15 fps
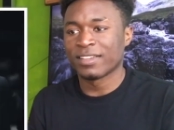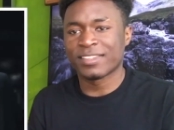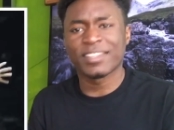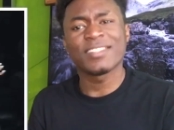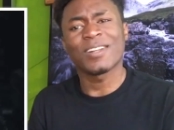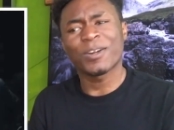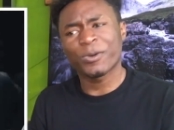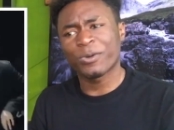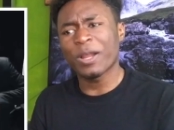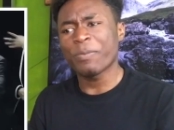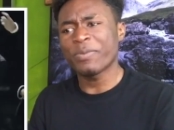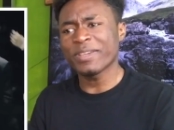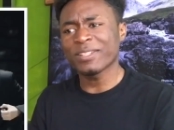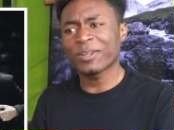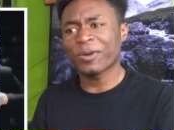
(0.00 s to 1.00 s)
Is he not
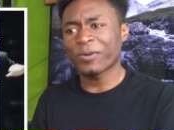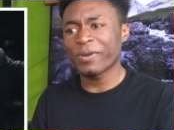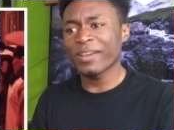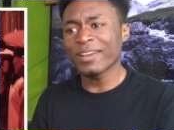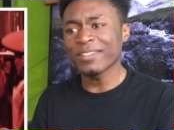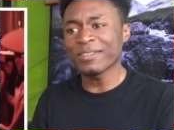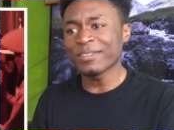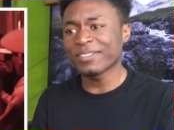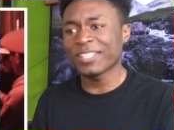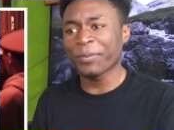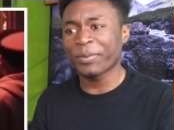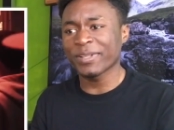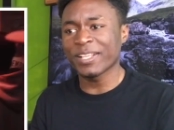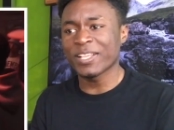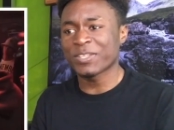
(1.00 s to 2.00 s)
rapping Korean or
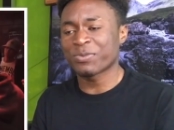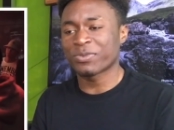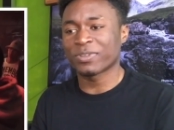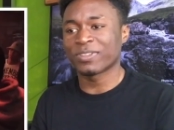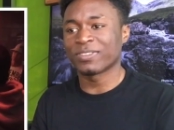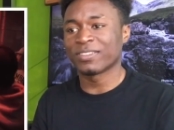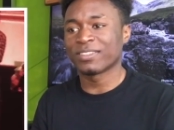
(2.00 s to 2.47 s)
Japanese, bro?